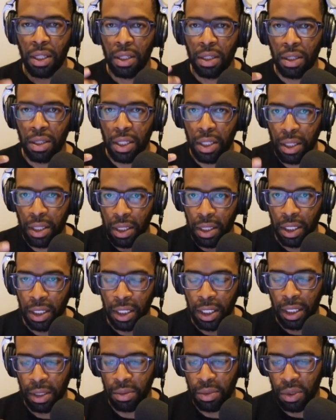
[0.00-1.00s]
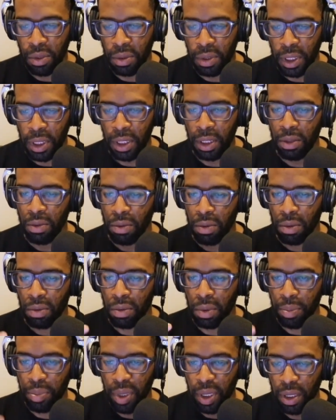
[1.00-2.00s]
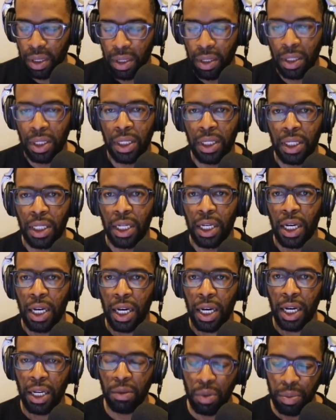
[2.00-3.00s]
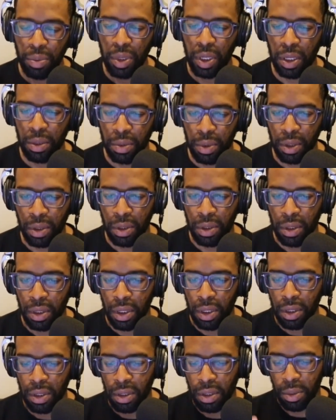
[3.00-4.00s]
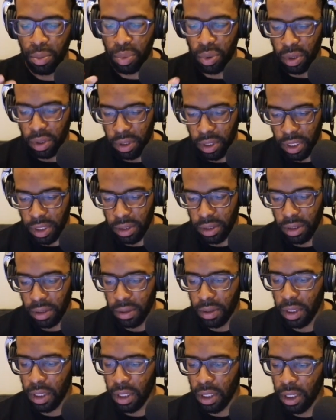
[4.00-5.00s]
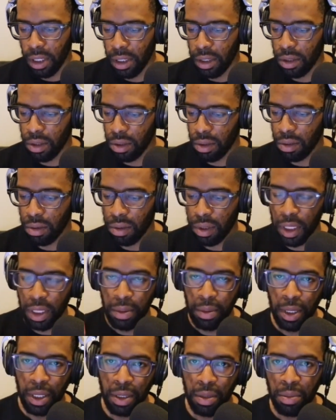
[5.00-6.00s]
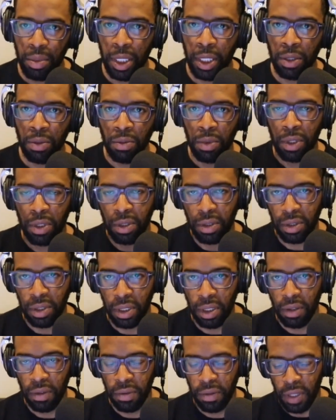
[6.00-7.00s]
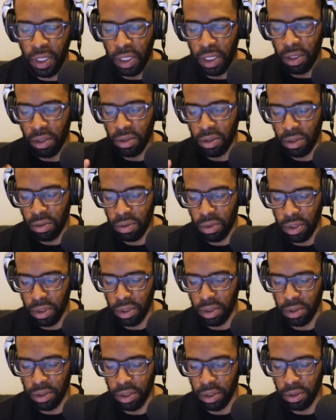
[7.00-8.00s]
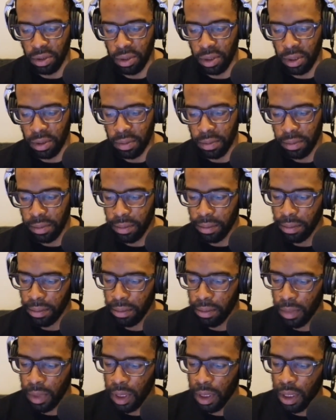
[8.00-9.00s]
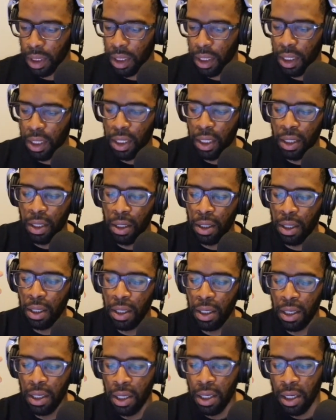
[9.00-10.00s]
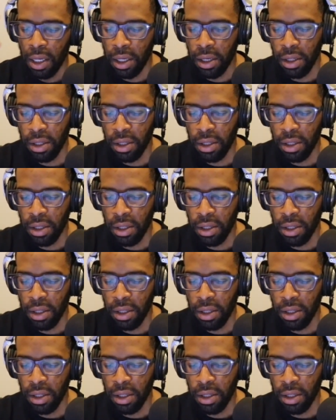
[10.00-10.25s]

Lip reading: good to be on stage, to see how many people are there to see her. And her opening act, where she was talking about,